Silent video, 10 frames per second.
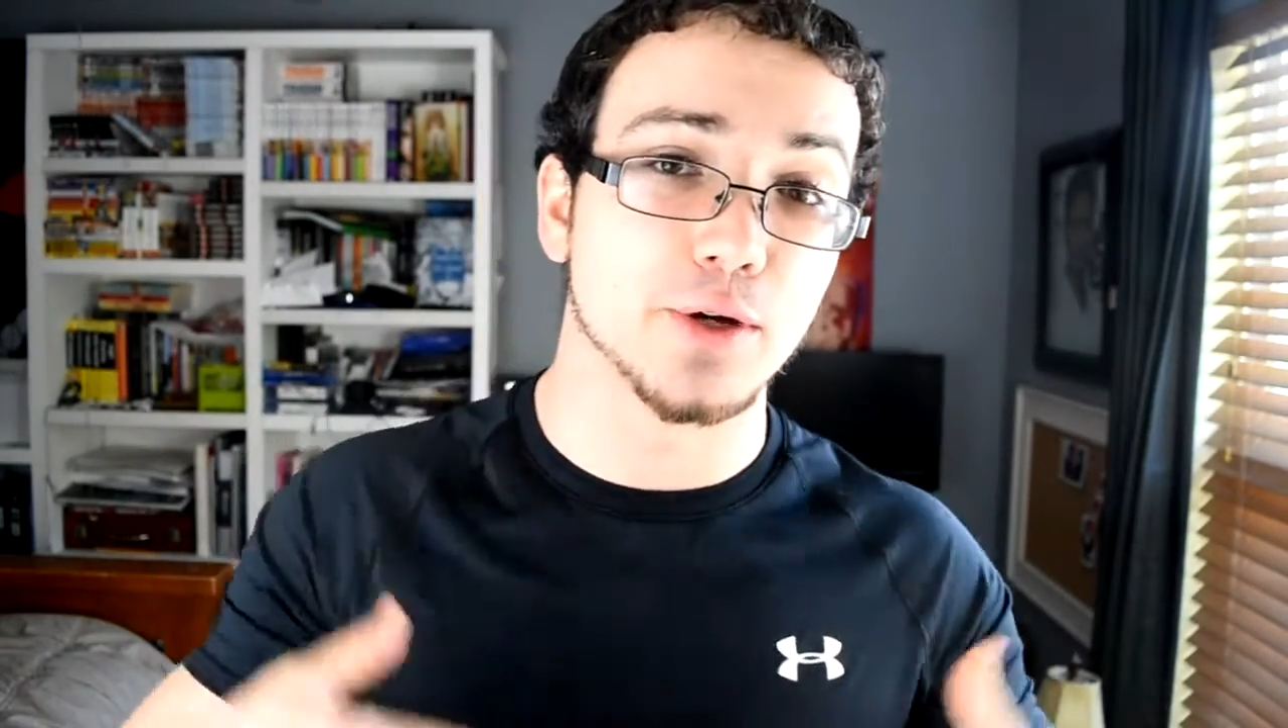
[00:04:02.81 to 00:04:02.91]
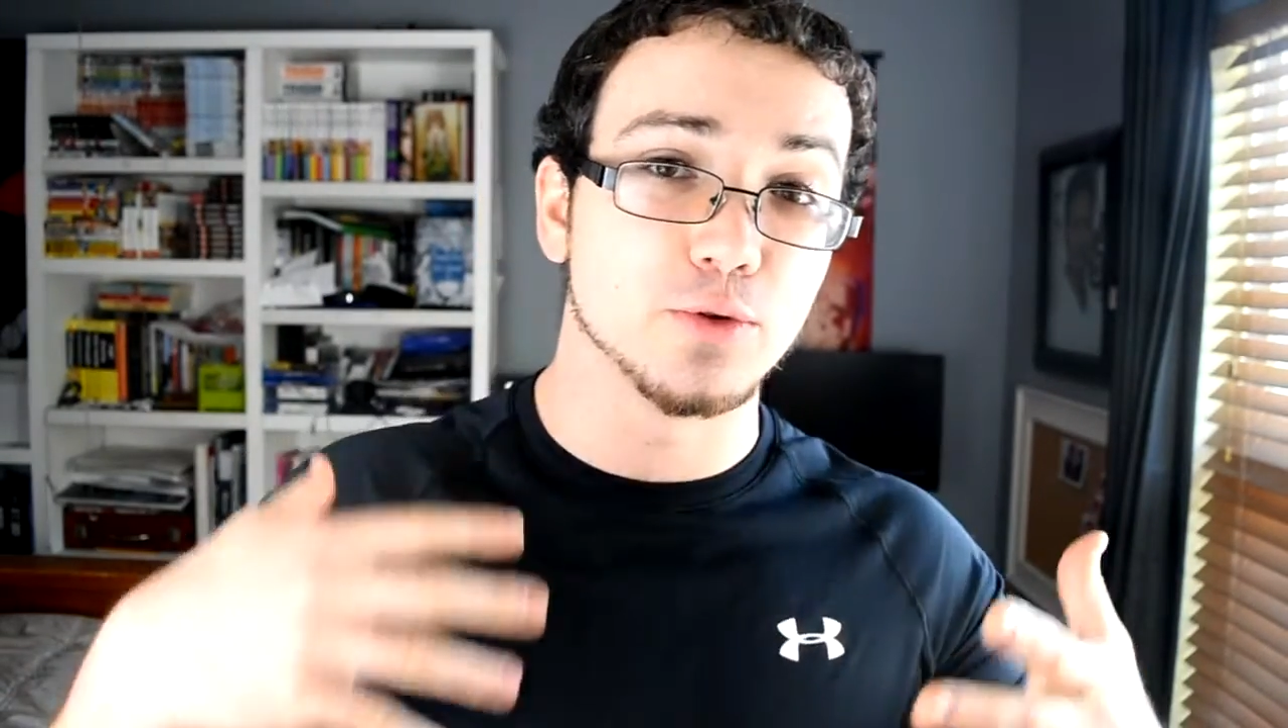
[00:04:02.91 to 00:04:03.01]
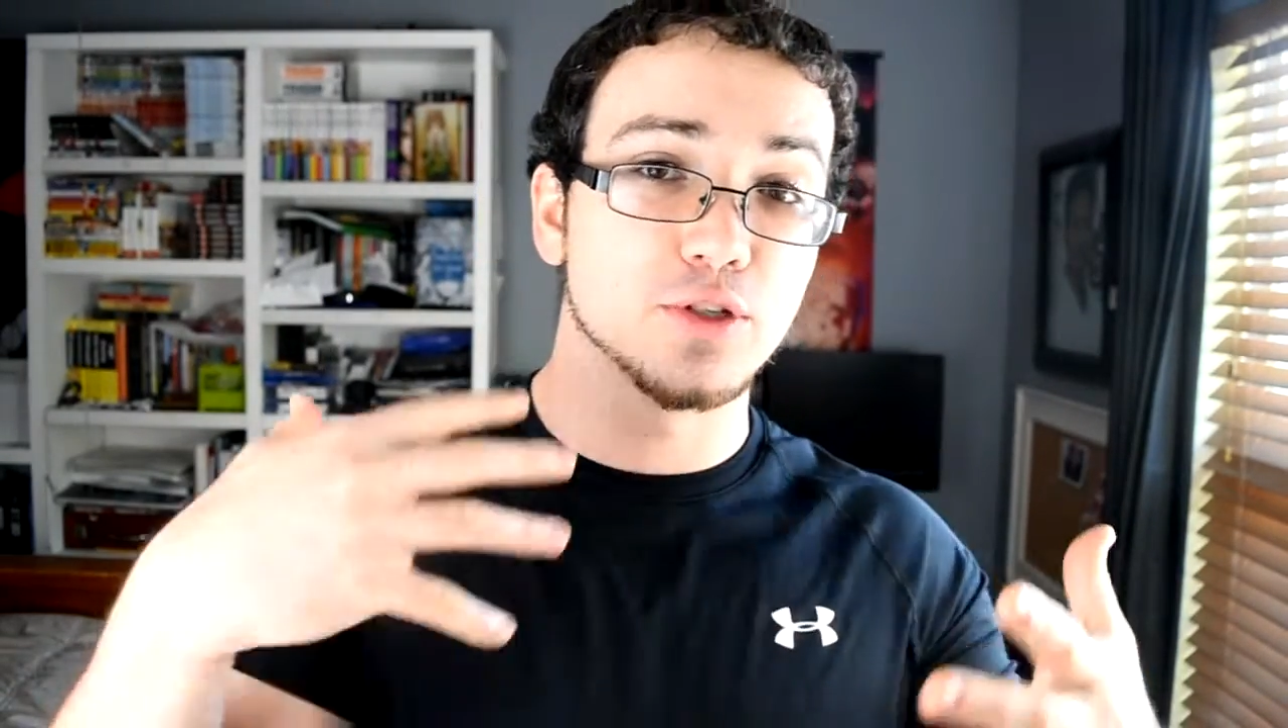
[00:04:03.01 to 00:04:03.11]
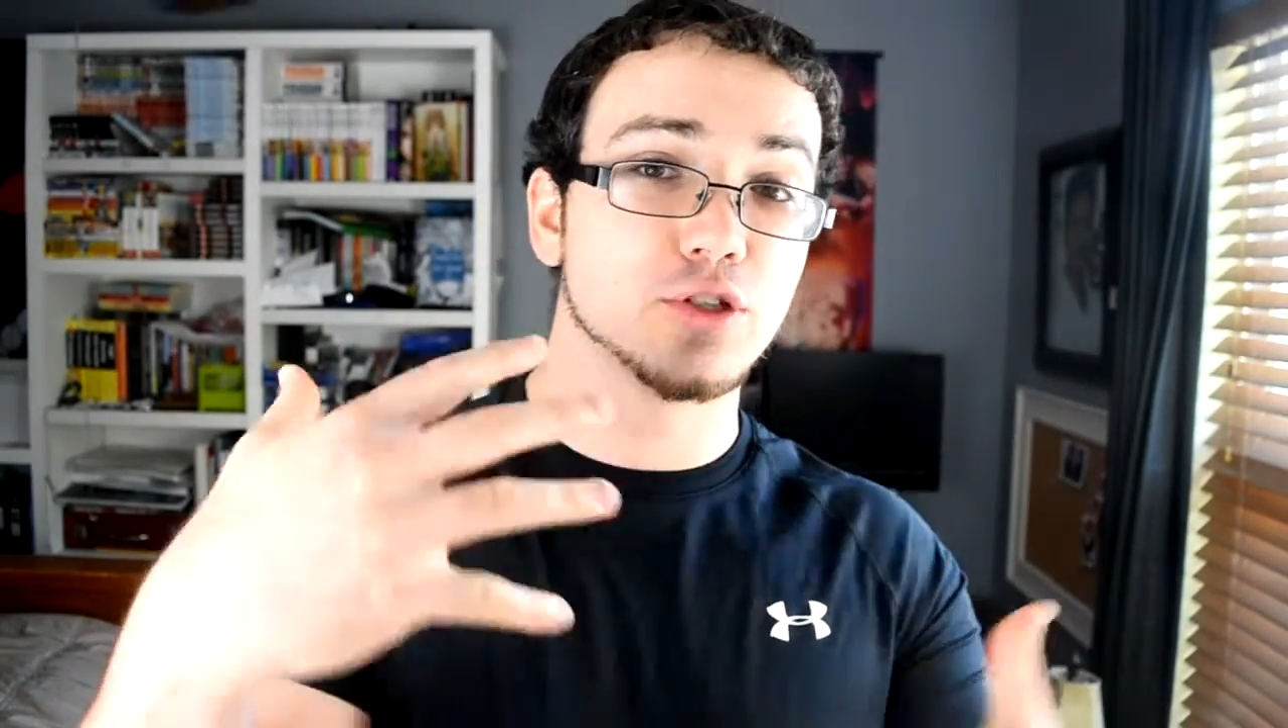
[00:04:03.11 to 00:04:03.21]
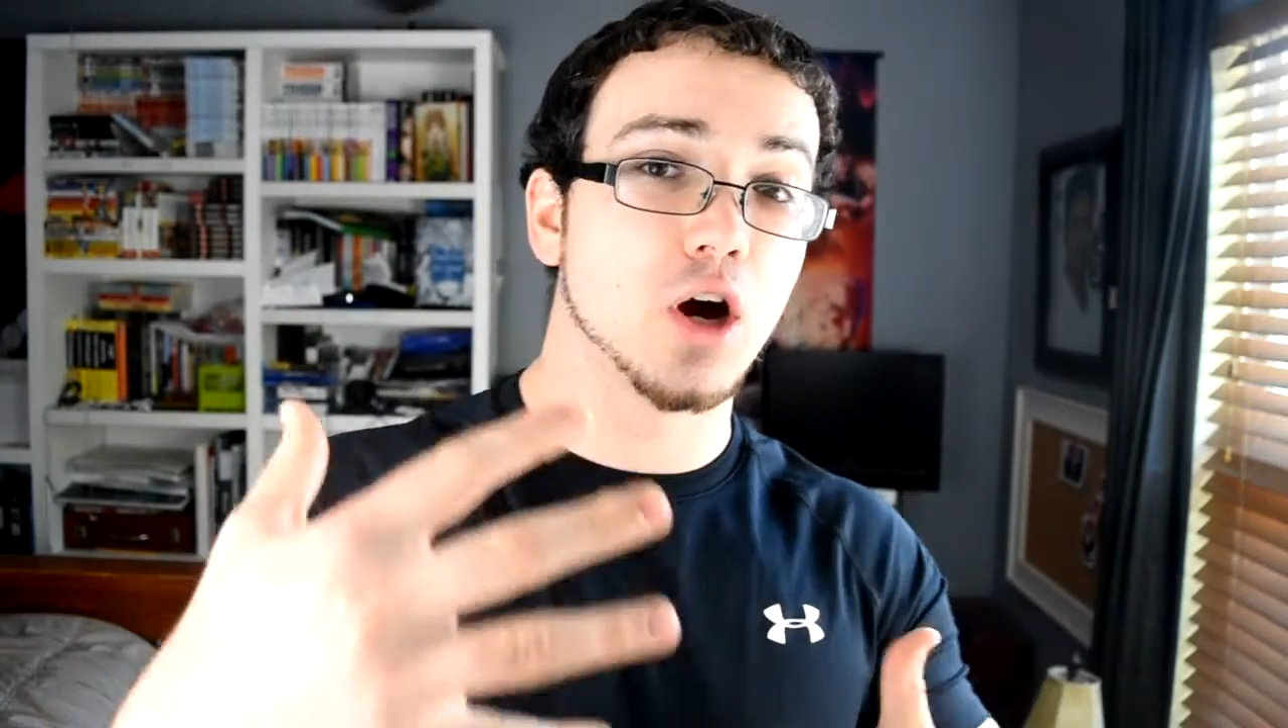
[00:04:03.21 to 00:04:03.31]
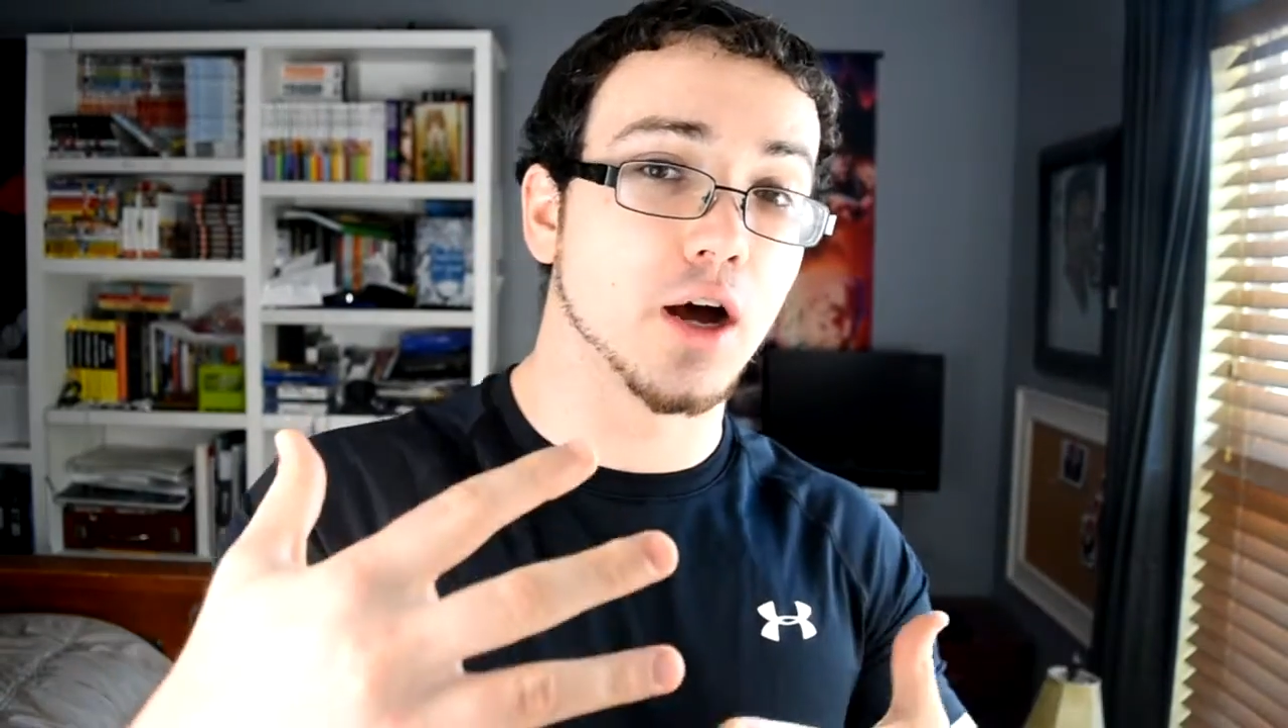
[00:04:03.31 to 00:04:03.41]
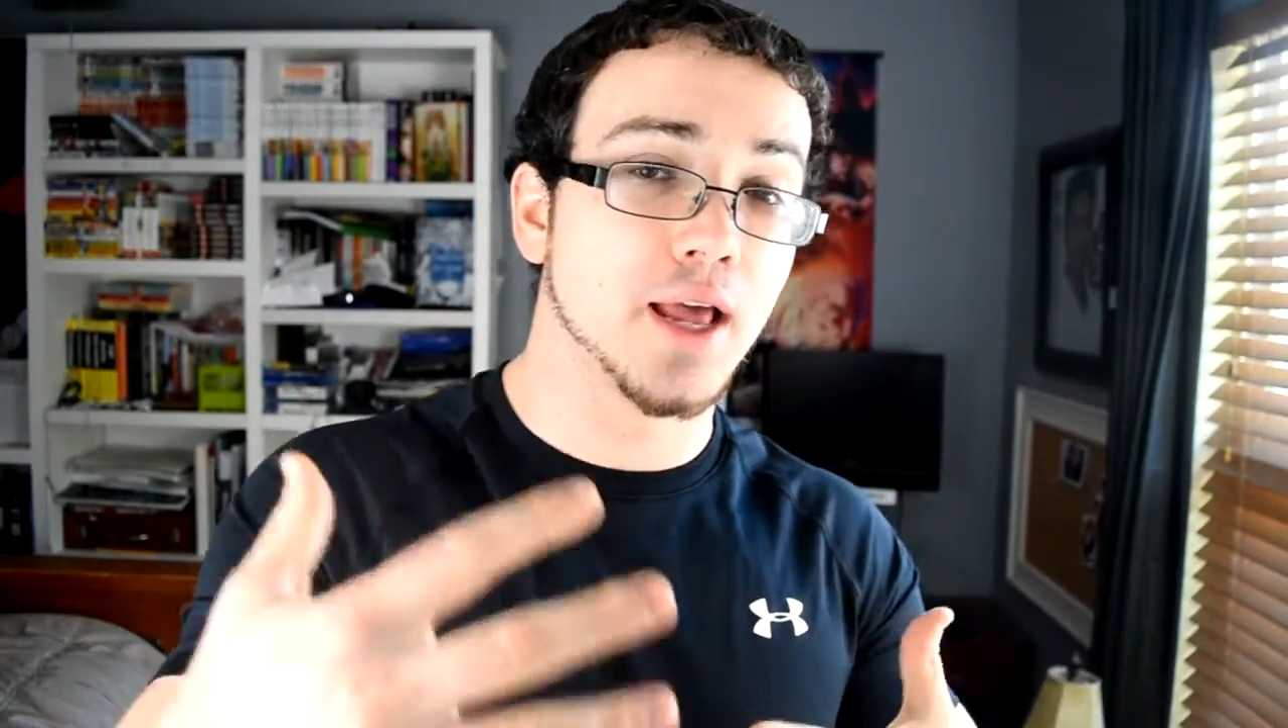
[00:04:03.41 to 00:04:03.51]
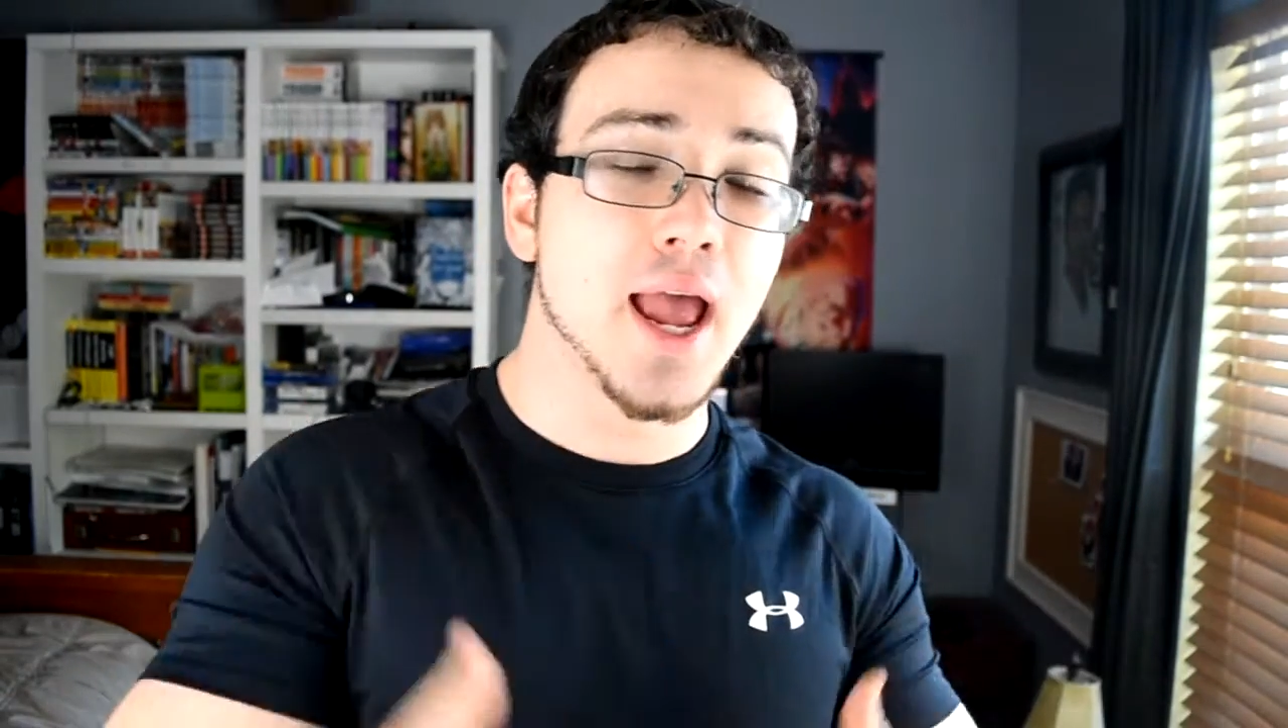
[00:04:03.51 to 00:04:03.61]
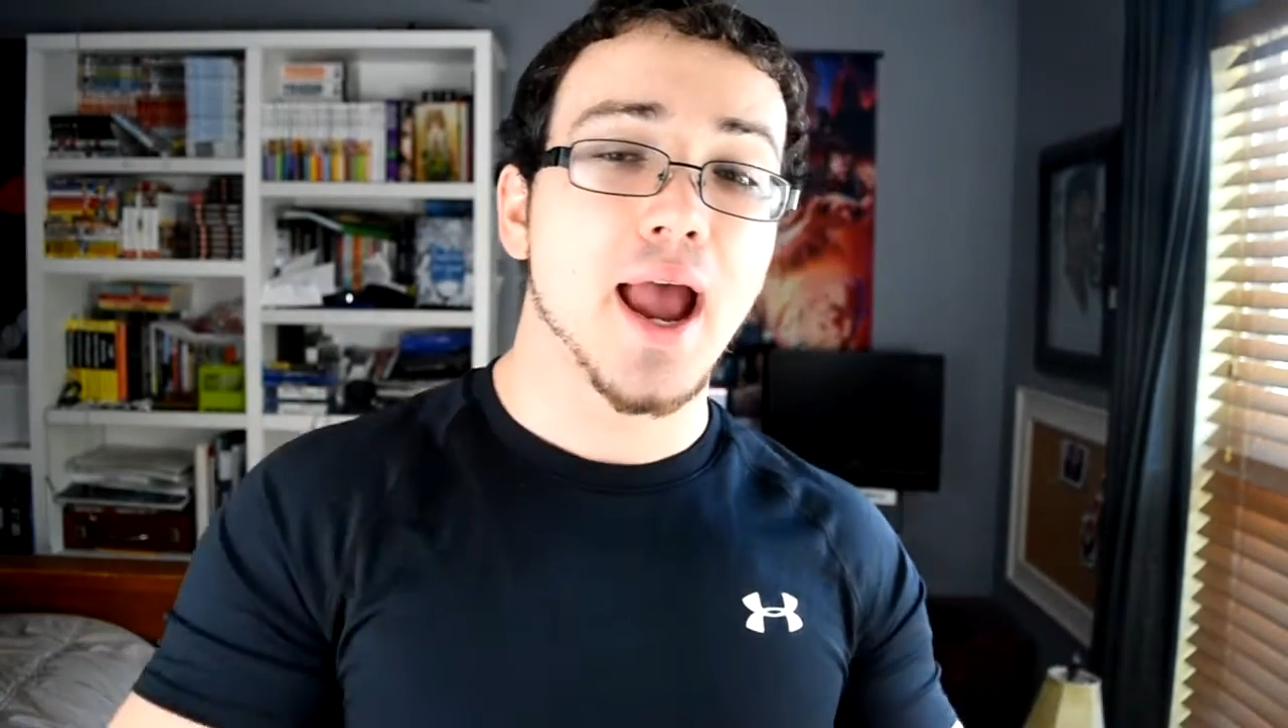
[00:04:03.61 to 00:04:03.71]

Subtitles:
was done